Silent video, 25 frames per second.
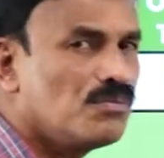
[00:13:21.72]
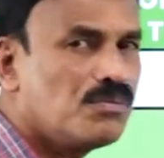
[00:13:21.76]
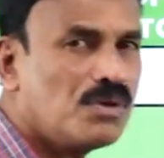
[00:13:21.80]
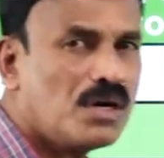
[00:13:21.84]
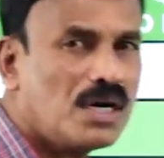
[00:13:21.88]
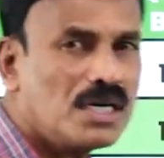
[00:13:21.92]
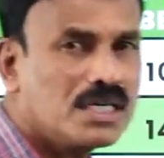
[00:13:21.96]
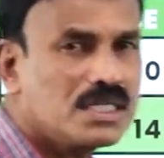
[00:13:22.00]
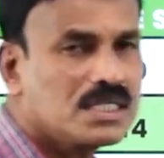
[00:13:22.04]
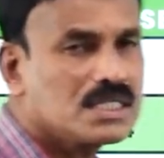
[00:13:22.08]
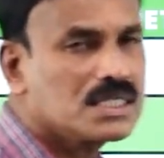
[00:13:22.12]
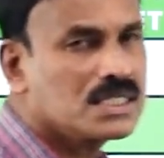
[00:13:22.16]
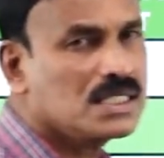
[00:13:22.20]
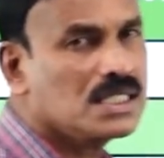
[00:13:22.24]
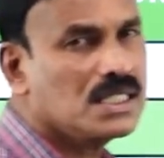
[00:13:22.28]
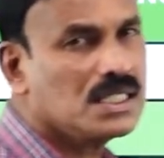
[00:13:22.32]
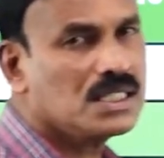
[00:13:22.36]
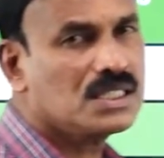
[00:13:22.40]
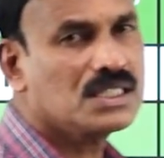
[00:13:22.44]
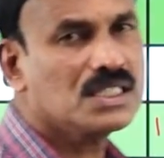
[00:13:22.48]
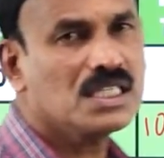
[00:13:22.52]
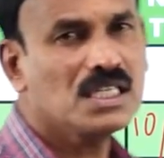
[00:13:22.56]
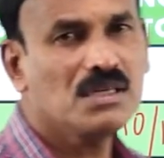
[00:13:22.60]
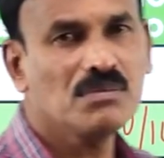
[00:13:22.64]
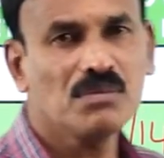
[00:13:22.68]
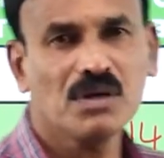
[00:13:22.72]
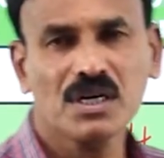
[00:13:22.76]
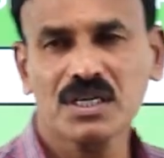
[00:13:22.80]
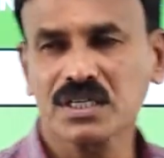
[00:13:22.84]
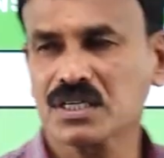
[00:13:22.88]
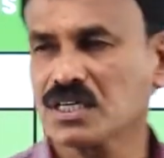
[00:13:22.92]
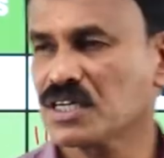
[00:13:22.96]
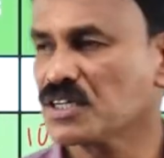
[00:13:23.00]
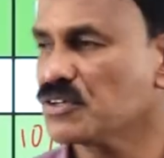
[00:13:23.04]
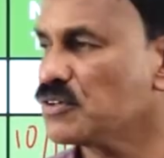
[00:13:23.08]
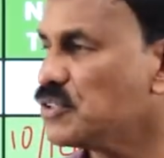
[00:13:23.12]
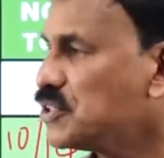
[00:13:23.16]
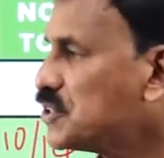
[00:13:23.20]
part C three
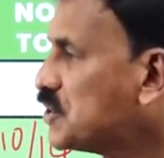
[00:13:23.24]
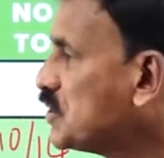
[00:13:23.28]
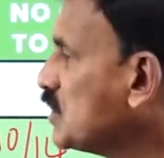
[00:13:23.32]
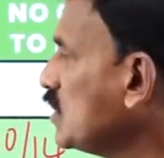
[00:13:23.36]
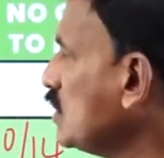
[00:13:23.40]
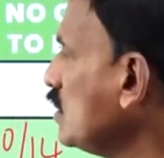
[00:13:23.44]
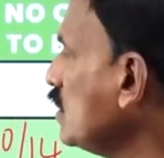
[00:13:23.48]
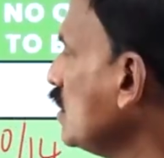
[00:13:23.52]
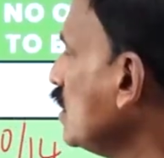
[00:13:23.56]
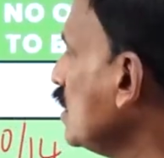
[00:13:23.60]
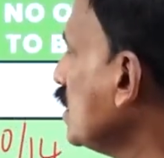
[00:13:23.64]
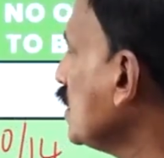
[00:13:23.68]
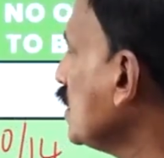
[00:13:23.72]
marker question,